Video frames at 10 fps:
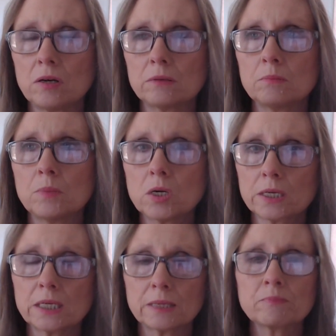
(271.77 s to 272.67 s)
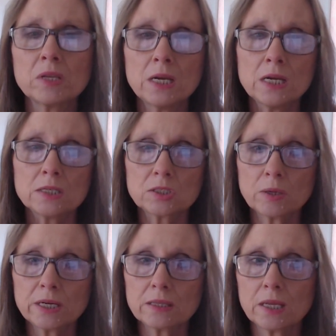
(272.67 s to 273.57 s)
marketing. So I had
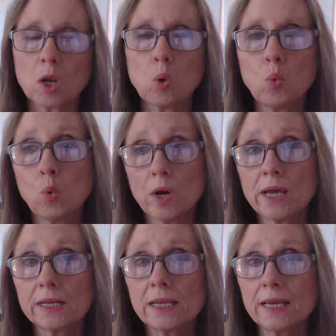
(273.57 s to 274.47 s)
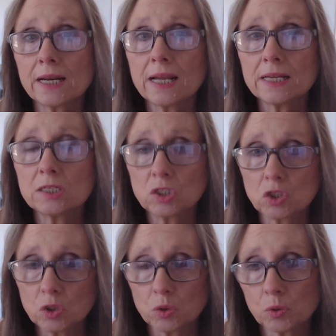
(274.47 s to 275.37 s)
to think, what can I
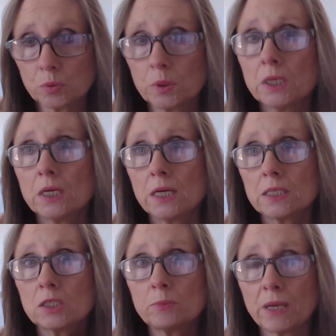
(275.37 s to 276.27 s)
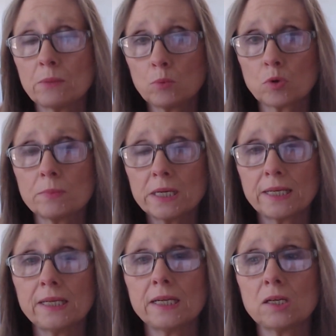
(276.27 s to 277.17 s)
do to make more money
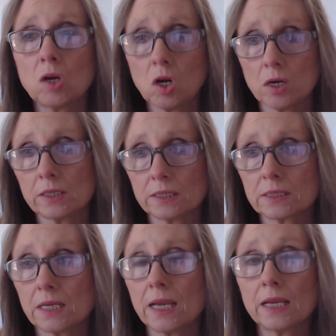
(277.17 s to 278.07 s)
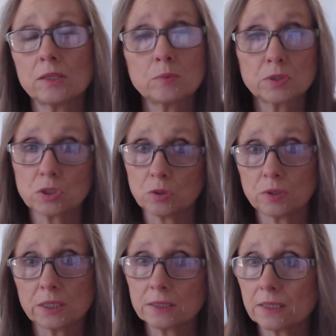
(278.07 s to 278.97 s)
in August? And there was 2
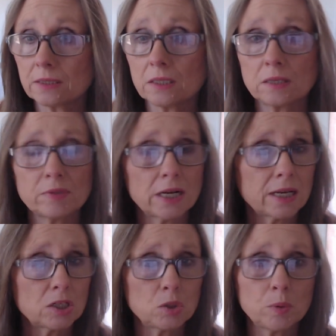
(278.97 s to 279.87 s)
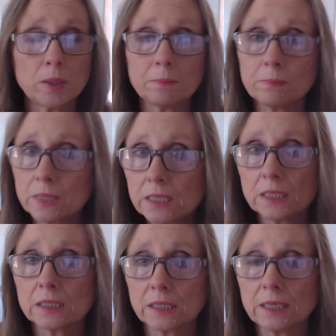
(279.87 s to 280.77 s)
things I thought of that I could do
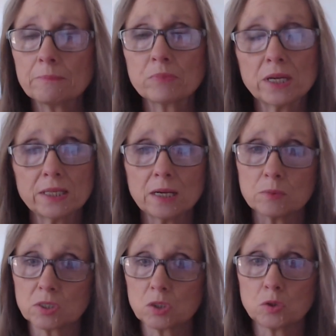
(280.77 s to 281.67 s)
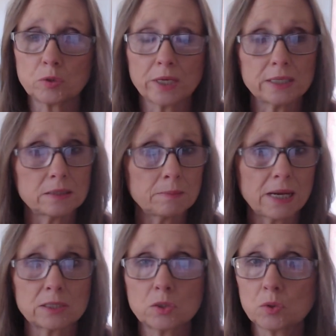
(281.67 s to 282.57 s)
immediately, and that was to create some back to
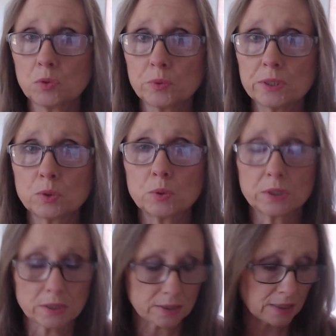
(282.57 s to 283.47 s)
school resources